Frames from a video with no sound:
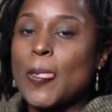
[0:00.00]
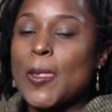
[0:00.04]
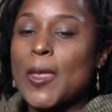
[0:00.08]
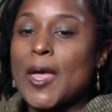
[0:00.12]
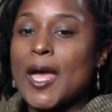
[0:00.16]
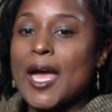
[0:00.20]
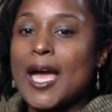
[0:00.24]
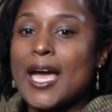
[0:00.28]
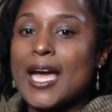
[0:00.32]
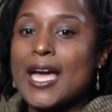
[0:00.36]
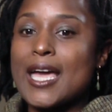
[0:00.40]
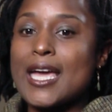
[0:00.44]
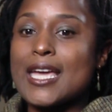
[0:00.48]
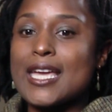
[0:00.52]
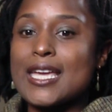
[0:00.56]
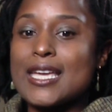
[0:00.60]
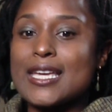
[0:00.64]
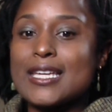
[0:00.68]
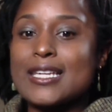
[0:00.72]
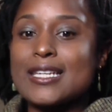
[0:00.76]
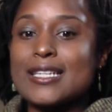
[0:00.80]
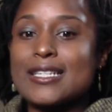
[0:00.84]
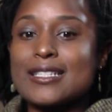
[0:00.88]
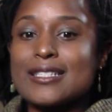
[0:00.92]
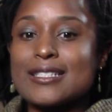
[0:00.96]

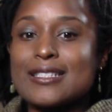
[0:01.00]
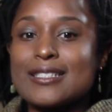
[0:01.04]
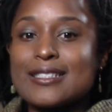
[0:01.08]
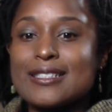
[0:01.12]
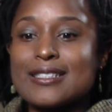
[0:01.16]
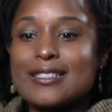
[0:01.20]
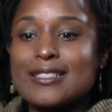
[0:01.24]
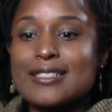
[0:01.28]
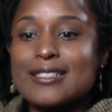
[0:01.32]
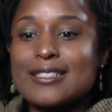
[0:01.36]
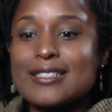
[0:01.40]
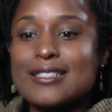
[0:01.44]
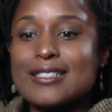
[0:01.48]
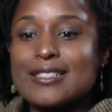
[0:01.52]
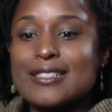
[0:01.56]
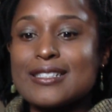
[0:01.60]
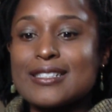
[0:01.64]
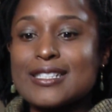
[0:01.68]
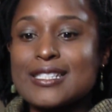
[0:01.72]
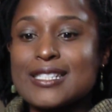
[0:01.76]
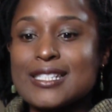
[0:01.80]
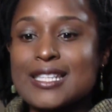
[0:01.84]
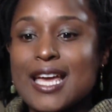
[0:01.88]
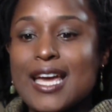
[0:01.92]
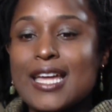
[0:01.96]
I
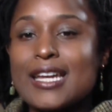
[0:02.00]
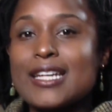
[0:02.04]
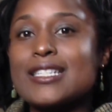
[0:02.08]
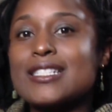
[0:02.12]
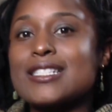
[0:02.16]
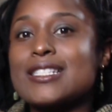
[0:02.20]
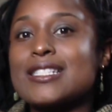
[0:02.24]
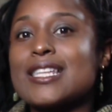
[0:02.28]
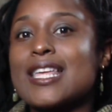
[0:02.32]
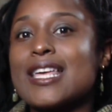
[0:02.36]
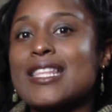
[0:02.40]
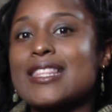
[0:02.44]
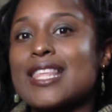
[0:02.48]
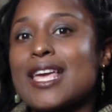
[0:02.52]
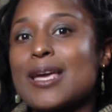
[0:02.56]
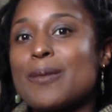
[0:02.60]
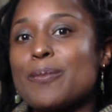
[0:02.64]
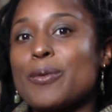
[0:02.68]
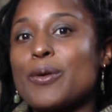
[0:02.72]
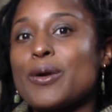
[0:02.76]
decided at that